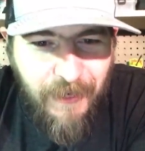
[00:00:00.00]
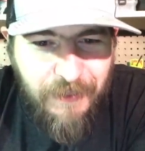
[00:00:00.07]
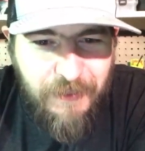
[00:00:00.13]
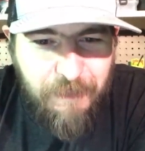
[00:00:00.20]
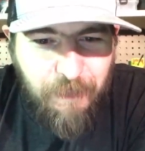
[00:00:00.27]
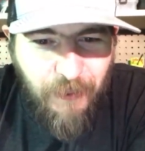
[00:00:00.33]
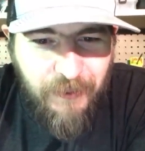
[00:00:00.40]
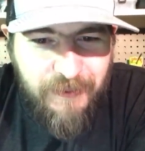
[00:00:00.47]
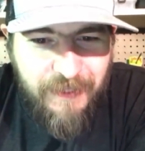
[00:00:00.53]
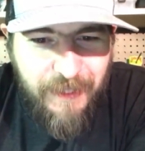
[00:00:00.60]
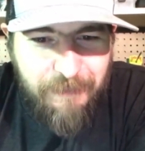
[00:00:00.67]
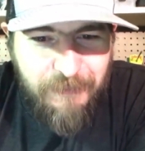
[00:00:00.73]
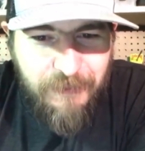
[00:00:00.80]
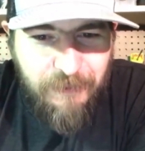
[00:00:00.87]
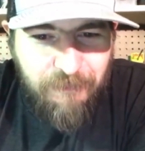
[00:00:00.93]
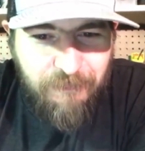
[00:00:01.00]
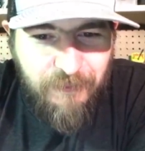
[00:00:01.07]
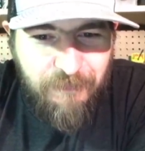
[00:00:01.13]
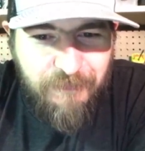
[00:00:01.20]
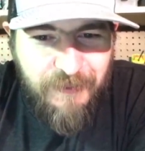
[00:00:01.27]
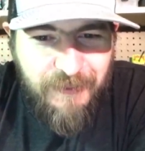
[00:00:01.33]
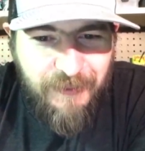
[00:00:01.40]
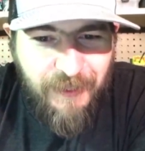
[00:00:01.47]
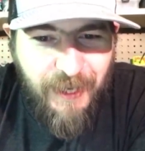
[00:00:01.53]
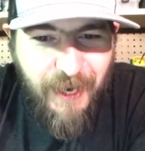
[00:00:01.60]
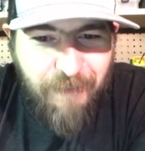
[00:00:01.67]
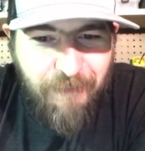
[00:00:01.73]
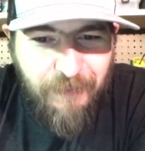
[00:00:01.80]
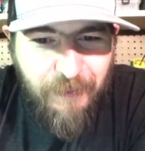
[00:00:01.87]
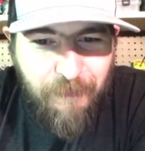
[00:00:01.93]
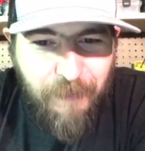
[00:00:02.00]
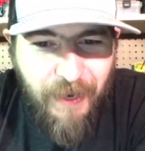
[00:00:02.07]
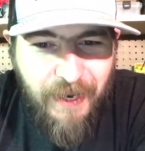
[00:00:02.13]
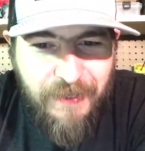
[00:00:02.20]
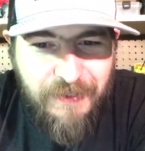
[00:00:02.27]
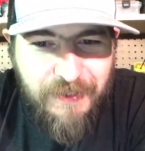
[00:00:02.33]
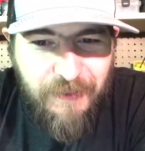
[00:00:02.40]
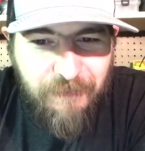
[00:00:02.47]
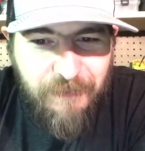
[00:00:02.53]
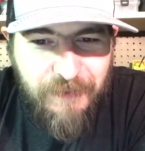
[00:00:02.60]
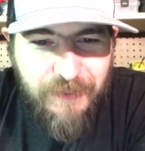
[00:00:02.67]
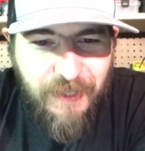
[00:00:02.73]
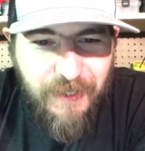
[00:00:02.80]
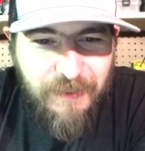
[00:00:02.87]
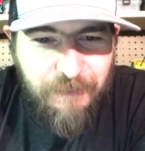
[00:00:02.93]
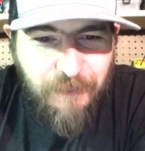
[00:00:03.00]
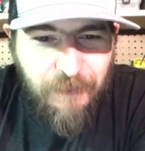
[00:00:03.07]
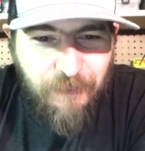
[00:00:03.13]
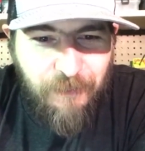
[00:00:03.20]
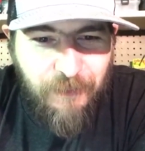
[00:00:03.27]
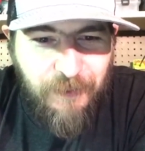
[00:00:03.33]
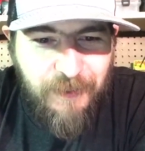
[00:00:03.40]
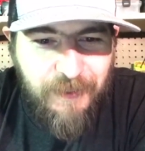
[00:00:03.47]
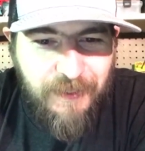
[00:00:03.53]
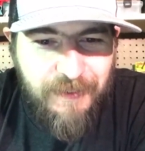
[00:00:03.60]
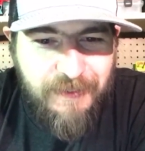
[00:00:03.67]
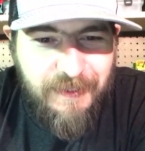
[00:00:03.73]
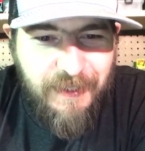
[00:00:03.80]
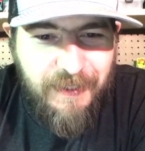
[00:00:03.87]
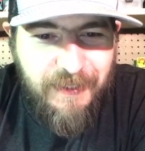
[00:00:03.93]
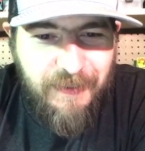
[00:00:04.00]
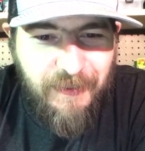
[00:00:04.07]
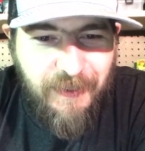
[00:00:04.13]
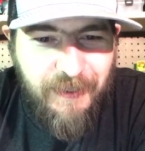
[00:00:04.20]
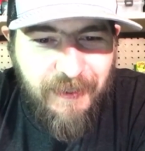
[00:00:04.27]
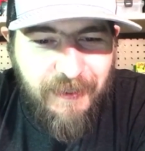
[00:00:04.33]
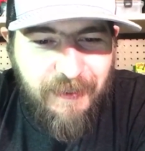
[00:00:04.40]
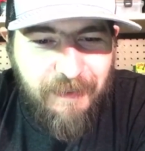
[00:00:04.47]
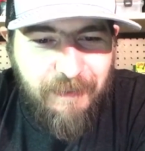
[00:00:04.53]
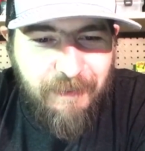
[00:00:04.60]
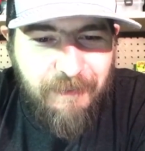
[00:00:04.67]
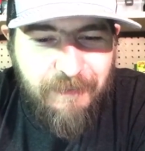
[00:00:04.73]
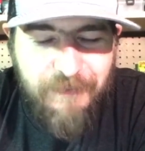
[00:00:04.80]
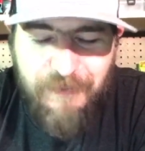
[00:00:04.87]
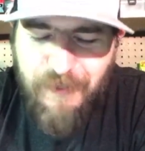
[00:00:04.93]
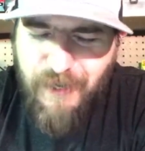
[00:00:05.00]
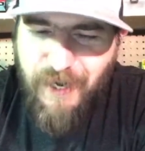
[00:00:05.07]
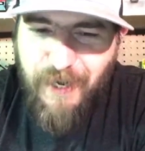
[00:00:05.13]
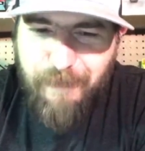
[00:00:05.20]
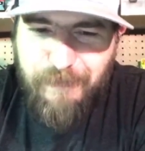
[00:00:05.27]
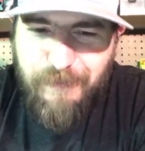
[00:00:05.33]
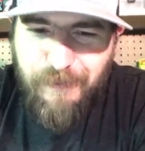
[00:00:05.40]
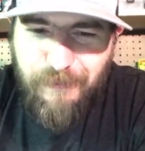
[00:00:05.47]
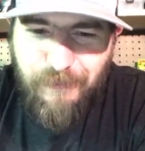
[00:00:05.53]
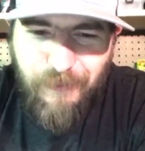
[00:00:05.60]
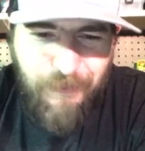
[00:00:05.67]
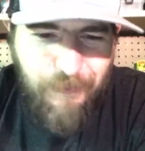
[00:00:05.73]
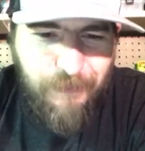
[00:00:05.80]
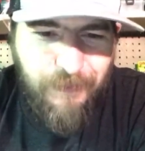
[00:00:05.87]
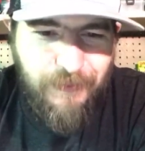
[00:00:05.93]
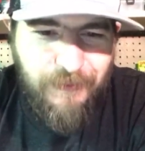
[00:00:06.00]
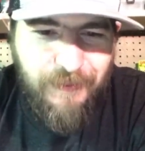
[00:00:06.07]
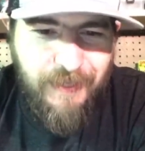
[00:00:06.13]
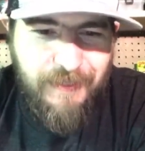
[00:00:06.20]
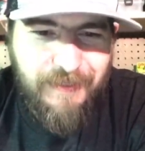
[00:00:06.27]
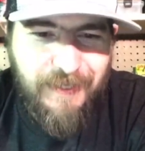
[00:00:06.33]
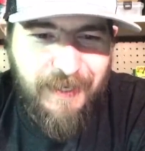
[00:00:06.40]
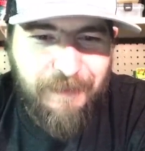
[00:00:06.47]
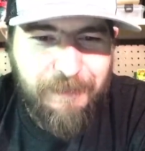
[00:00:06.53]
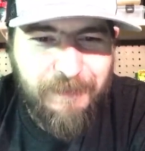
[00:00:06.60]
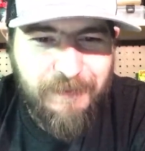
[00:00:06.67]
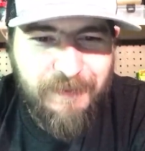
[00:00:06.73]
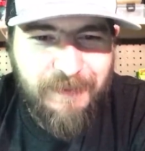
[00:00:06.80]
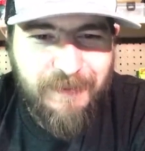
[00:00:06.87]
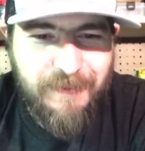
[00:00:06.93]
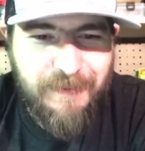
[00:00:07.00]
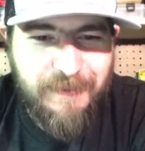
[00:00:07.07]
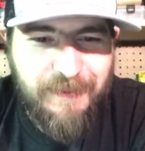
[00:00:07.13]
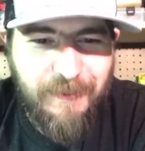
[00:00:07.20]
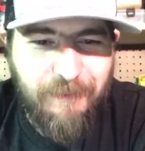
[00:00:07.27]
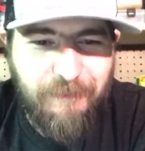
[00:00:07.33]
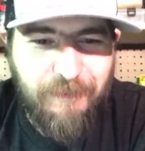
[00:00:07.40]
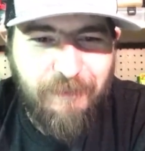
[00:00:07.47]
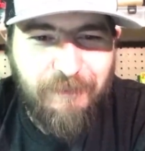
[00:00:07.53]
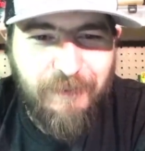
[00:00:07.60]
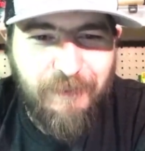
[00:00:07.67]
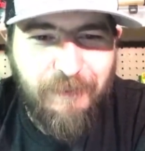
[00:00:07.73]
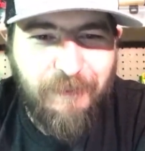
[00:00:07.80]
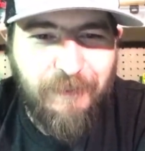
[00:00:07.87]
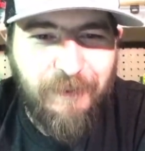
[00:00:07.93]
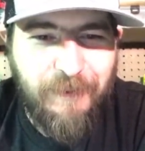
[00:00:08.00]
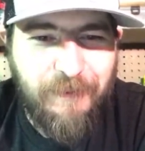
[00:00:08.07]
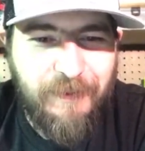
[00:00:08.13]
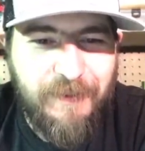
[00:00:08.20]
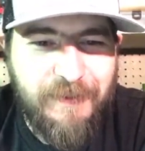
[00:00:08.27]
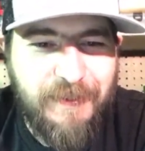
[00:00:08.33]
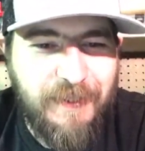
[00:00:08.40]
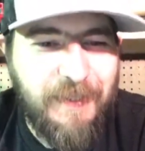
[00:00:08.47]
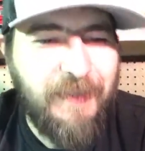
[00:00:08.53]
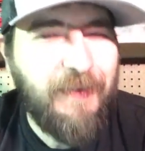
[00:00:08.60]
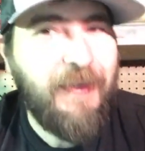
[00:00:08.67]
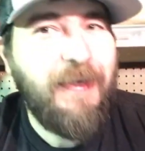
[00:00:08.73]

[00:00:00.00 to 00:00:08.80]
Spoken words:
I just bought a Depths 250 in lavender batch silver sides. Will it work in Kentucky Lake? Absolutely. That Depths 250 will work on Kentucky